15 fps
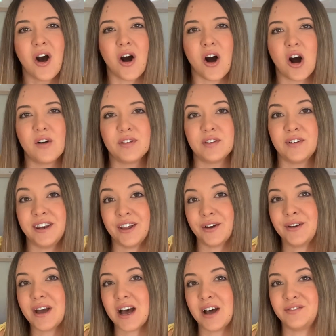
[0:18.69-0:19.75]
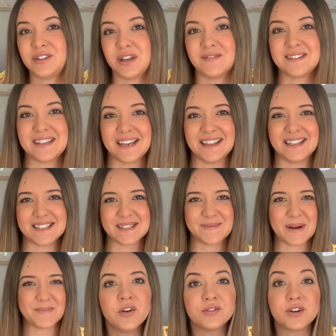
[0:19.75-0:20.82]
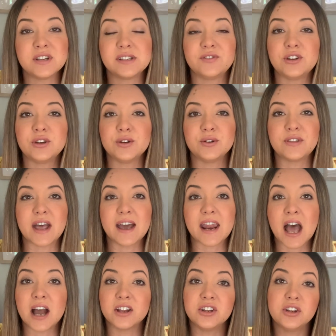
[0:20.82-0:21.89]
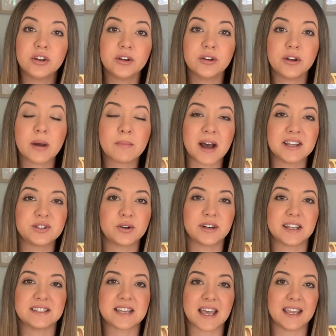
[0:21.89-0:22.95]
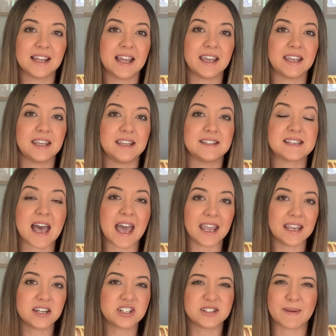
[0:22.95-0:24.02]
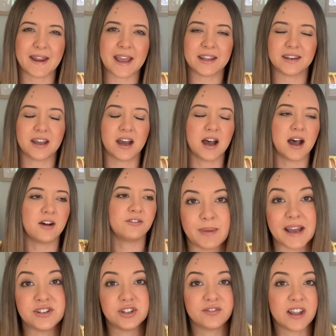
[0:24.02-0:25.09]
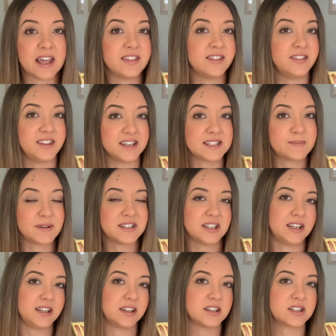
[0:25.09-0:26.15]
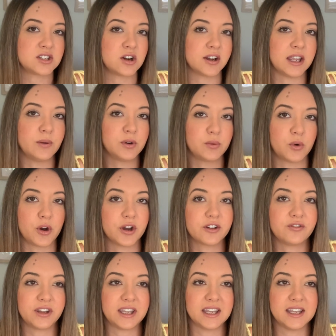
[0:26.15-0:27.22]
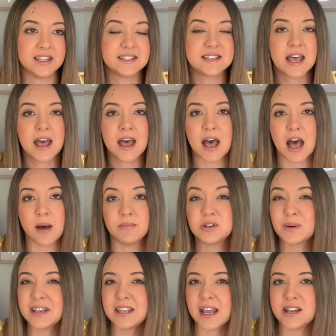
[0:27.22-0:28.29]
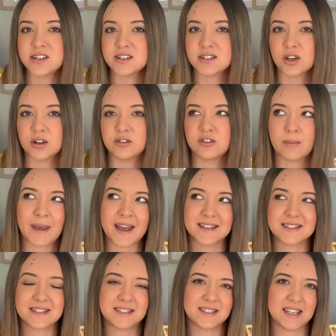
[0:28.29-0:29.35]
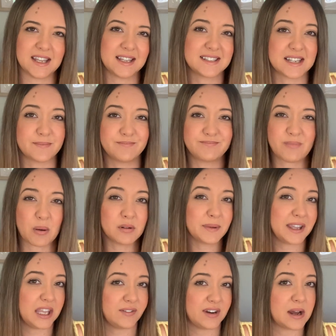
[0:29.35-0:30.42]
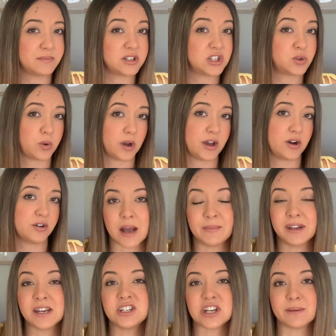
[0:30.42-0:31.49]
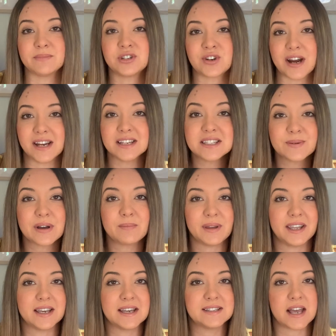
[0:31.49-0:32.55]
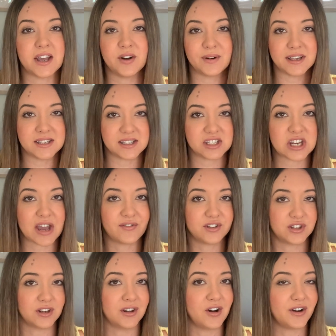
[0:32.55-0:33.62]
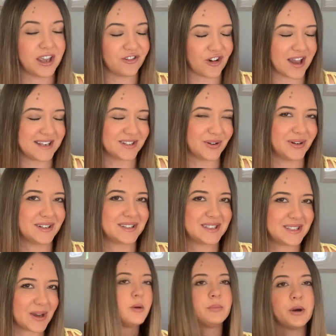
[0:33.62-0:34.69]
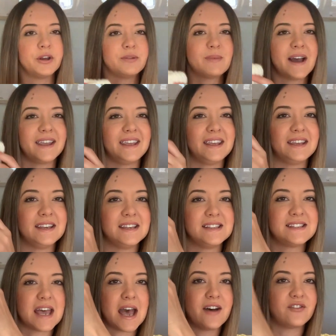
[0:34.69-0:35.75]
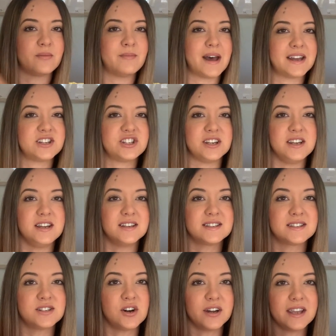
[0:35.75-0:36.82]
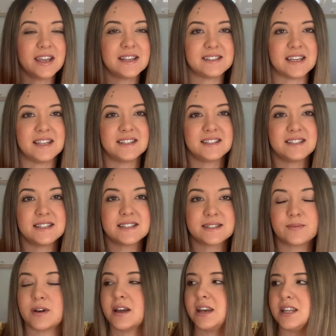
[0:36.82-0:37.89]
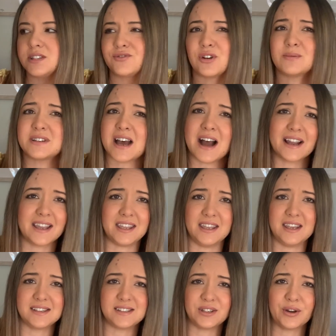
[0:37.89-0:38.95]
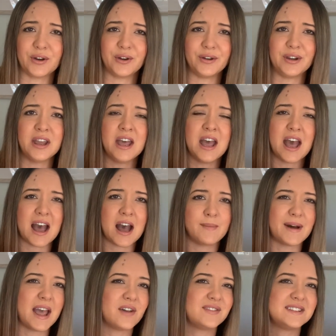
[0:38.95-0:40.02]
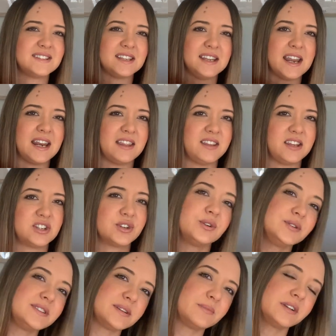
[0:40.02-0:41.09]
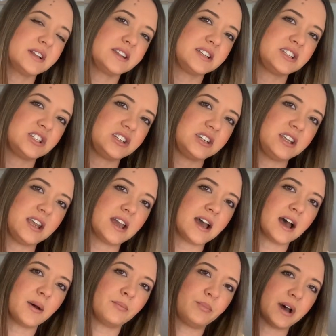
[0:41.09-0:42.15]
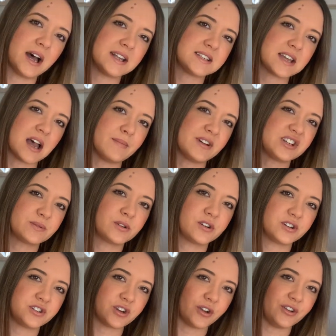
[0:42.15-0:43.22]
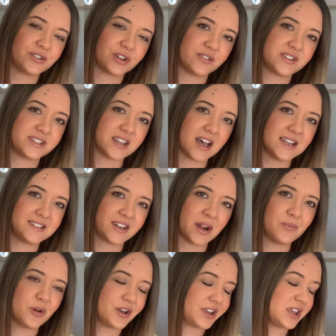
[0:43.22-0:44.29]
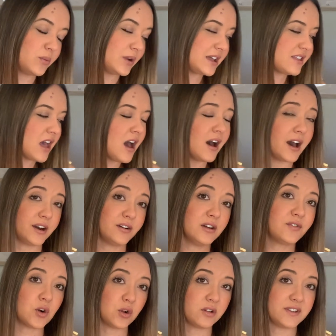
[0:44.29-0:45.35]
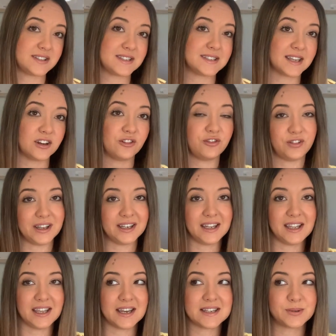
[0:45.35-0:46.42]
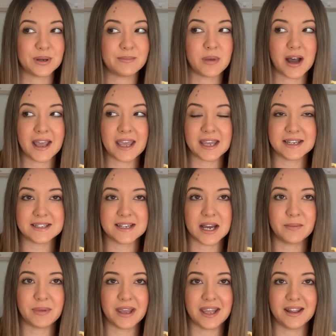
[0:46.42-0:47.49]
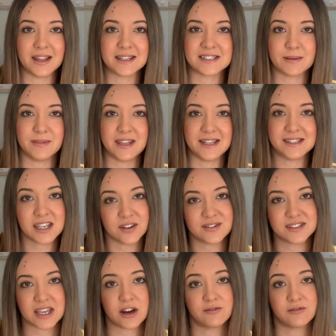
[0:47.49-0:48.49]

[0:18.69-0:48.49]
of the video after you've seen this one. Those of you that are new, my daughter Taylor is eight. She's about 8 and a half. I do feel like this particular stocking would work for kids between the ages of about 6 and probably even up to 12. I'm going to jump straight into it because I always chat for too long if I don't. So both my kids have matching stockings. It's this one. It's from Target years ago. I haven't seen anything too similar this year, but I just wanted to show you sort of the size that I'm working with. I don't know if all this is going to fit in here, so it might end up being that some of these gifts get